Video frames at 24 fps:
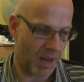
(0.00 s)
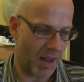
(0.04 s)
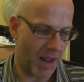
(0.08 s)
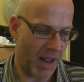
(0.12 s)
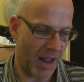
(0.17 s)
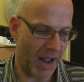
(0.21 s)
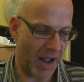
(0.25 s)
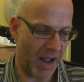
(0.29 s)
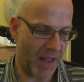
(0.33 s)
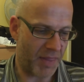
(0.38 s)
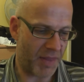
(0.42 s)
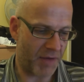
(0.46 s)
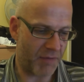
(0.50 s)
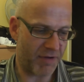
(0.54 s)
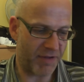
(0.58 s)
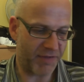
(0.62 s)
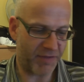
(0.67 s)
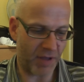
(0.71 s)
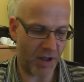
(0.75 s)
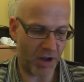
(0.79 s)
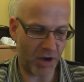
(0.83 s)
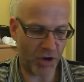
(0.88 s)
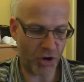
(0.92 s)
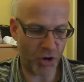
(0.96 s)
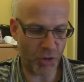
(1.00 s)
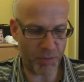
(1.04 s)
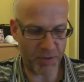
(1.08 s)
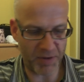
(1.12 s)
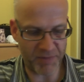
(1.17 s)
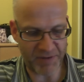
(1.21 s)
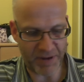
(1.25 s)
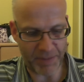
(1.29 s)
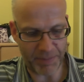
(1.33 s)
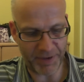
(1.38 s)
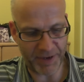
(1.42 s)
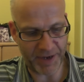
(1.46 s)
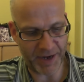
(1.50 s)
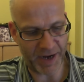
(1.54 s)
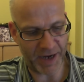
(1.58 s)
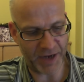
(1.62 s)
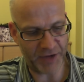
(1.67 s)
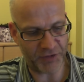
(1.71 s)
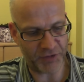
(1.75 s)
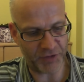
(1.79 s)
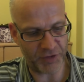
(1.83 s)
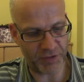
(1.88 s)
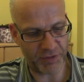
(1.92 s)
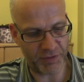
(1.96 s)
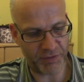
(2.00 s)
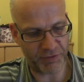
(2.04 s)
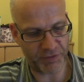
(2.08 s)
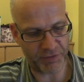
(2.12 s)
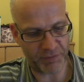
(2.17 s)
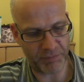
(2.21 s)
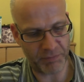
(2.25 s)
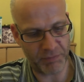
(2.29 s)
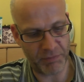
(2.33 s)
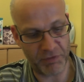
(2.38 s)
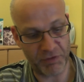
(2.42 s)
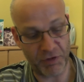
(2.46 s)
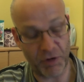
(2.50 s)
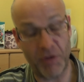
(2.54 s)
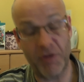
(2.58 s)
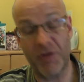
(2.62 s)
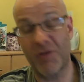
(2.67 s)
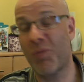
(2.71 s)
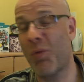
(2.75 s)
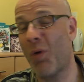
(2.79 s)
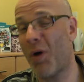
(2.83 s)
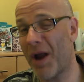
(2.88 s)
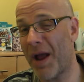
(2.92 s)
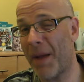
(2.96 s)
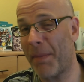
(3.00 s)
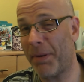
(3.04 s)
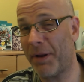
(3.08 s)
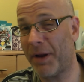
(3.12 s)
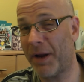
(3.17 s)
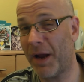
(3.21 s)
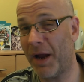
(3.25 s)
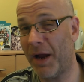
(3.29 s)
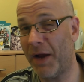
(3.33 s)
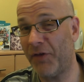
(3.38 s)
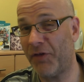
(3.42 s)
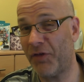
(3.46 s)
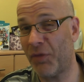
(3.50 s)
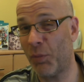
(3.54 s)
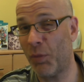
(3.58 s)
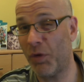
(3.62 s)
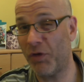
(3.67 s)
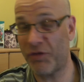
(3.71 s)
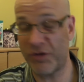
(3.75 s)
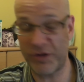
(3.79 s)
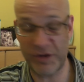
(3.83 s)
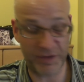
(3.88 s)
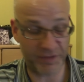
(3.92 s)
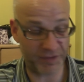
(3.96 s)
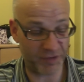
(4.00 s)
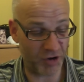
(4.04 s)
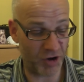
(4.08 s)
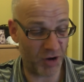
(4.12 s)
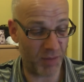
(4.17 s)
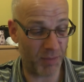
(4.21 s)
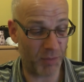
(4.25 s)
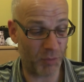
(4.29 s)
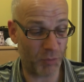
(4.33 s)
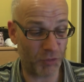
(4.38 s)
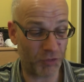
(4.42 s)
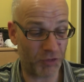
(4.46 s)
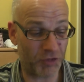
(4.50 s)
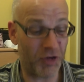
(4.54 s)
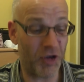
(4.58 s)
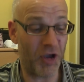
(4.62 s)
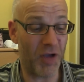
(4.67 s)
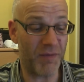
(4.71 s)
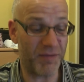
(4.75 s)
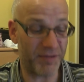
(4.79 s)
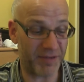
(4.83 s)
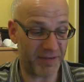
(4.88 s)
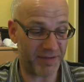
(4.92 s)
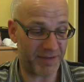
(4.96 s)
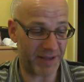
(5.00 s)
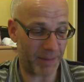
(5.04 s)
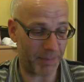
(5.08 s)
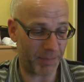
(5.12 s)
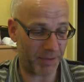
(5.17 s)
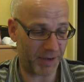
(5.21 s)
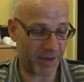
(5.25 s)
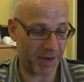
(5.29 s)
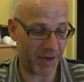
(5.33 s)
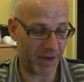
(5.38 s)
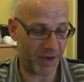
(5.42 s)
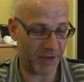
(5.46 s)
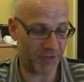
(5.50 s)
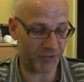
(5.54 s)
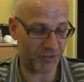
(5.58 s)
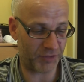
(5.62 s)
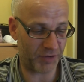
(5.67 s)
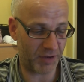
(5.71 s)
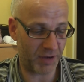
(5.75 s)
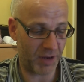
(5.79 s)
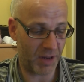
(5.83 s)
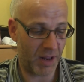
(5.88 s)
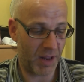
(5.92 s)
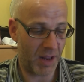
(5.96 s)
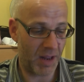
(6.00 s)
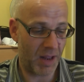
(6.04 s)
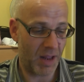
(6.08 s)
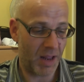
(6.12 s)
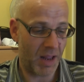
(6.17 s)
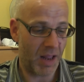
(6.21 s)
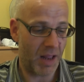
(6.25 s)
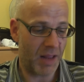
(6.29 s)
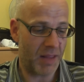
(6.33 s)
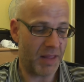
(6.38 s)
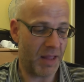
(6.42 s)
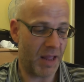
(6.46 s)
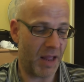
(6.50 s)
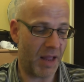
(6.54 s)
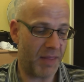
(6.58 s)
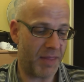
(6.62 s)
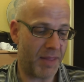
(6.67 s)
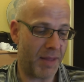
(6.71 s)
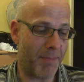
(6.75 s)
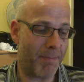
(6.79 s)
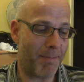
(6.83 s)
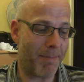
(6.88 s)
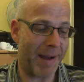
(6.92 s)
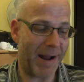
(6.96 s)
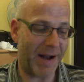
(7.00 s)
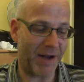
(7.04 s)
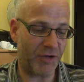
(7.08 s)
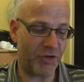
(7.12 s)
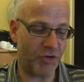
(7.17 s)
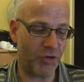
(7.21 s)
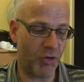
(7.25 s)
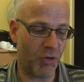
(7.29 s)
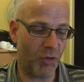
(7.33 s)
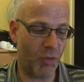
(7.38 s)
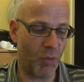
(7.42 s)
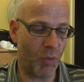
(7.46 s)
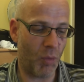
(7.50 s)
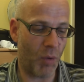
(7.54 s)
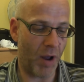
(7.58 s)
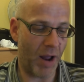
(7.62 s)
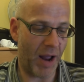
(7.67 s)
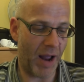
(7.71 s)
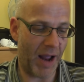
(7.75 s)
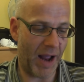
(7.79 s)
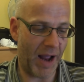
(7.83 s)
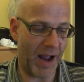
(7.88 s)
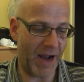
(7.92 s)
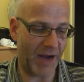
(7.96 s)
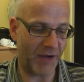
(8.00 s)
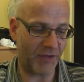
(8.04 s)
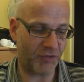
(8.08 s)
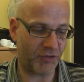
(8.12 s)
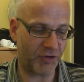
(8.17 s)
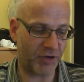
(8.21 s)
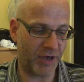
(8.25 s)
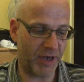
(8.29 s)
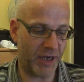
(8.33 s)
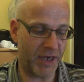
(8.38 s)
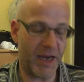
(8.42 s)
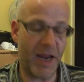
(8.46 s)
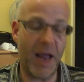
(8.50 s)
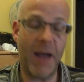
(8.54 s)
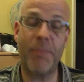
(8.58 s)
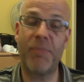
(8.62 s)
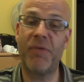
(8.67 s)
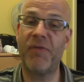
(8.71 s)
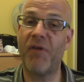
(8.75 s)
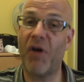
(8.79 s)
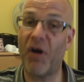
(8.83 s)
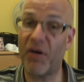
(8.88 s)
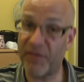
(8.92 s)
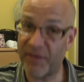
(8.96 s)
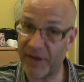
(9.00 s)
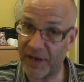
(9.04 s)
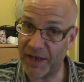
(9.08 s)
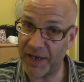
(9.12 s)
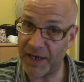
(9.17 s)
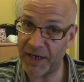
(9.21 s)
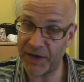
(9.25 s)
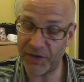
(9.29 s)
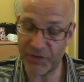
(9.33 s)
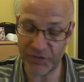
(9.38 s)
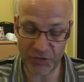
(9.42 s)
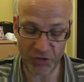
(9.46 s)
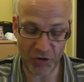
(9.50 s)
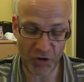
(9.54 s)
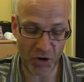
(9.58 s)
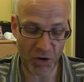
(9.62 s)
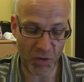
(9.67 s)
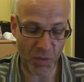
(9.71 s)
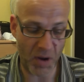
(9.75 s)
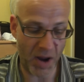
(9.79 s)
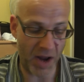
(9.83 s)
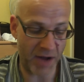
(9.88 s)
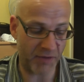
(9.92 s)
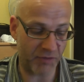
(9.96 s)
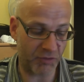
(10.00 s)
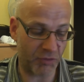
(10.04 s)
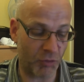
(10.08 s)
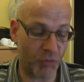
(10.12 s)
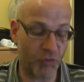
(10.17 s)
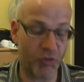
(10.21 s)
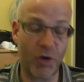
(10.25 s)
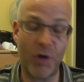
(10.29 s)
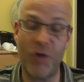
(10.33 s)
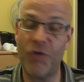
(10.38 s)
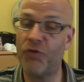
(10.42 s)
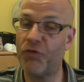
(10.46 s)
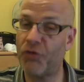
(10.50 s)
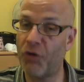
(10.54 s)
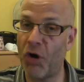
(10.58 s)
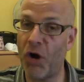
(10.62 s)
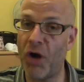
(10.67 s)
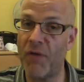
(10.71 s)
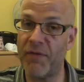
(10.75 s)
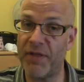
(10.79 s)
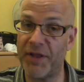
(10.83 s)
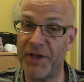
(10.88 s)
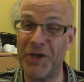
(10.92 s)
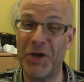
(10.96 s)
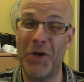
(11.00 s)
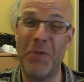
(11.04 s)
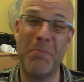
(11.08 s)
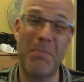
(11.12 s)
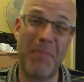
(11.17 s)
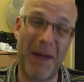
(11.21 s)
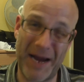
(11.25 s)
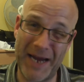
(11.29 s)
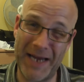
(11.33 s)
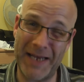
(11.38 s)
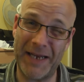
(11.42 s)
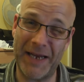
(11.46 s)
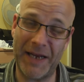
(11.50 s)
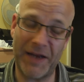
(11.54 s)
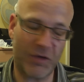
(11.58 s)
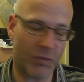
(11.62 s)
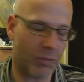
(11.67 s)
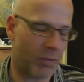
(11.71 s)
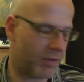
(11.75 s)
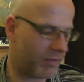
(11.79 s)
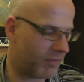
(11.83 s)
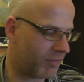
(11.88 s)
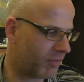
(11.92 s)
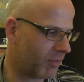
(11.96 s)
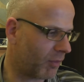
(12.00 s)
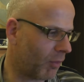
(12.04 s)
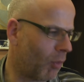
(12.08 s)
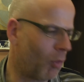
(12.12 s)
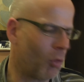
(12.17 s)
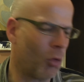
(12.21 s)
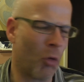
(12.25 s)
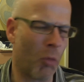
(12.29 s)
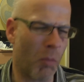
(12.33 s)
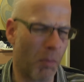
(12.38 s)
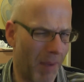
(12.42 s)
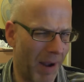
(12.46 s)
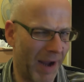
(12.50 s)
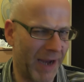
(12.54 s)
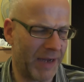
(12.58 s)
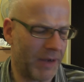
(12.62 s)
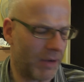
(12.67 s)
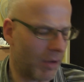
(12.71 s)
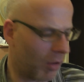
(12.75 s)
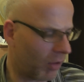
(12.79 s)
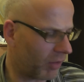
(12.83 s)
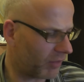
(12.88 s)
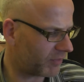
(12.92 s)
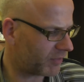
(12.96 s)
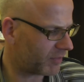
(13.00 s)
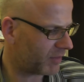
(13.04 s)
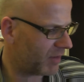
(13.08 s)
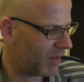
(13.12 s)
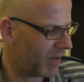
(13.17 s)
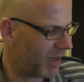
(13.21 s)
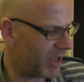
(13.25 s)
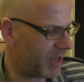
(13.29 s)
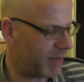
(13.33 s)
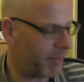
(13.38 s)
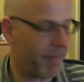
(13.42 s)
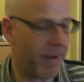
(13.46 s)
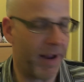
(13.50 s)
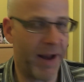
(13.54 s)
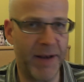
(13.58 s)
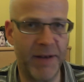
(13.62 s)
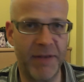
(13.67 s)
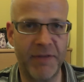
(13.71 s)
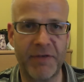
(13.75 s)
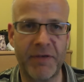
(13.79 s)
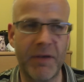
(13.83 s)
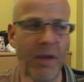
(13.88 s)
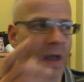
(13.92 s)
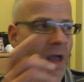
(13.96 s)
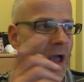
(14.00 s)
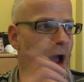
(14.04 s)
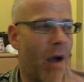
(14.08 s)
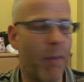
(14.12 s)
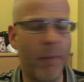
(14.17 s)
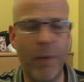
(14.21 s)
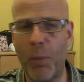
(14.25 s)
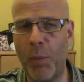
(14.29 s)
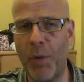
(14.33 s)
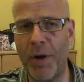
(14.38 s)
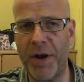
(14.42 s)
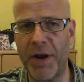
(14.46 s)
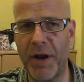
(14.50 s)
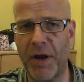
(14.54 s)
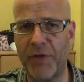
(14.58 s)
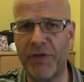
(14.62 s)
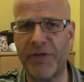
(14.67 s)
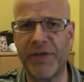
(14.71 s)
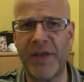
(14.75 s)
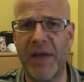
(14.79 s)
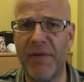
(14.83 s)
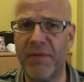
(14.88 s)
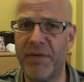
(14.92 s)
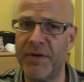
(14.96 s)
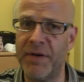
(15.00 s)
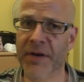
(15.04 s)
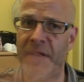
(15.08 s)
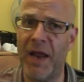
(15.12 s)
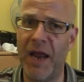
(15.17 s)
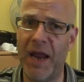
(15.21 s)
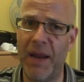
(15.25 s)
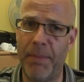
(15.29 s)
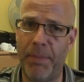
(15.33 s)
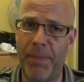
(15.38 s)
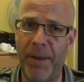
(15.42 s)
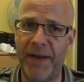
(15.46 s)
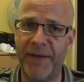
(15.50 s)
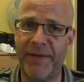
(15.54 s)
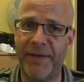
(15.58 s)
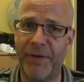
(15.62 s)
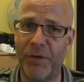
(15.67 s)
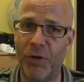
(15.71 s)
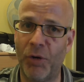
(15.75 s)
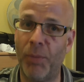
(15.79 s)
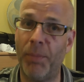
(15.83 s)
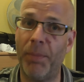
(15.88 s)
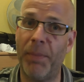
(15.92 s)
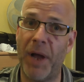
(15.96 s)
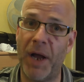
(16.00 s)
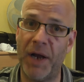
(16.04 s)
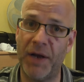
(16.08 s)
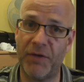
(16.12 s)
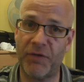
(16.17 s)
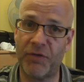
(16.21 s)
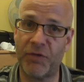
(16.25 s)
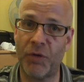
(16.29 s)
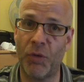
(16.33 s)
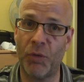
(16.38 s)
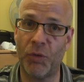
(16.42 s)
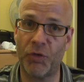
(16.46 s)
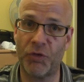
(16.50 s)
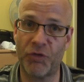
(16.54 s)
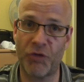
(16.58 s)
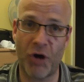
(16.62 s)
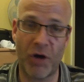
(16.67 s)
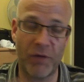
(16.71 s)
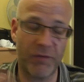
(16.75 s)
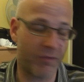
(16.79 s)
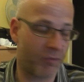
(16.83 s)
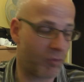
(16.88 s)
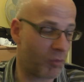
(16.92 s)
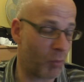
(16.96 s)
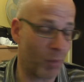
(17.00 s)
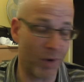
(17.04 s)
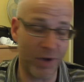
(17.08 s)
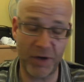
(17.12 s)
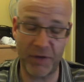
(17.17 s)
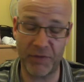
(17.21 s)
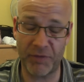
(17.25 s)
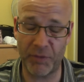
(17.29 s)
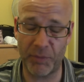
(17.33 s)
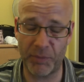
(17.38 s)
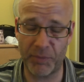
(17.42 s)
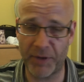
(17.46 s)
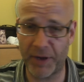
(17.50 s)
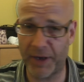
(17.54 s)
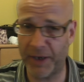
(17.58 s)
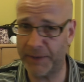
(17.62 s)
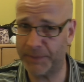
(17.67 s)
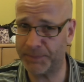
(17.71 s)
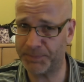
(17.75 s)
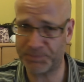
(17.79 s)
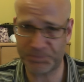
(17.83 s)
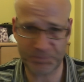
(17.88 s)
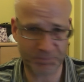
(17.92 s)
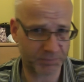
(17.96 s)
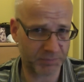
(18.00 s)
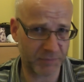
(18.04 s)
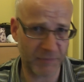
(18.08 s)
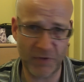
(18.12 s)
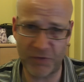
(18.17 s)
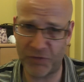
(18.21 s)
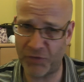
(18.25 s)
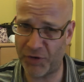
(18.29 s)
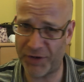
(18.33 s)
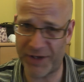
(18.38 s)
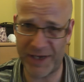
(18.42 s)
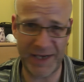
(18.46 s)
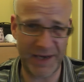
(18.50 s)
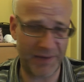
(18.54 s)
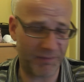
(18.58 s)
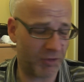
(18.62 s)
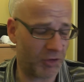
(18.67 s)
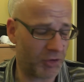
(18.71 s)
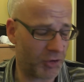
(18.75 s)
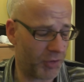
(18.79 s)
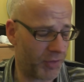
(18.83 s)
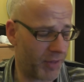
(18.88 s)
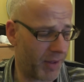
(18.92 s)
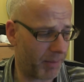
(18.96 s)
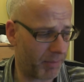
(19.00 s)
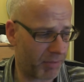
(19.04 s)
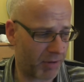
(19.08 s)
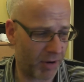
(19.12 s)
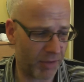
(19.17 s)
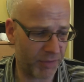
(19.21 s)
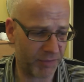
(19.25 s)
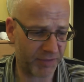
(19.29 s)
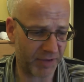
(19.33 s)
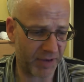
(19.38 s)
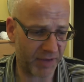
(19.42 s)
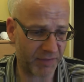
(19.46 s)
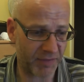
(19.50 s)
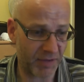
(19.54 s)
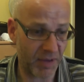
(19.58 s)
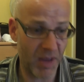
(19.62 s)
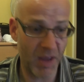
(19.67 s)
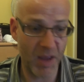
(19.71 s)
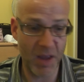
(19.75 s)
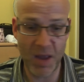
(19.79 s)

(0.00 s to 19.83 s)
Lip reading: There is a couple of applications. Sorry, there's one application which is the terminal services application. The manual actually provides a link to, and there's also a driver that you may need to install or may not. It depends. I'm on Windows 7. It picked it up and installed a driver from Windows Update, so I didn't have to do that process.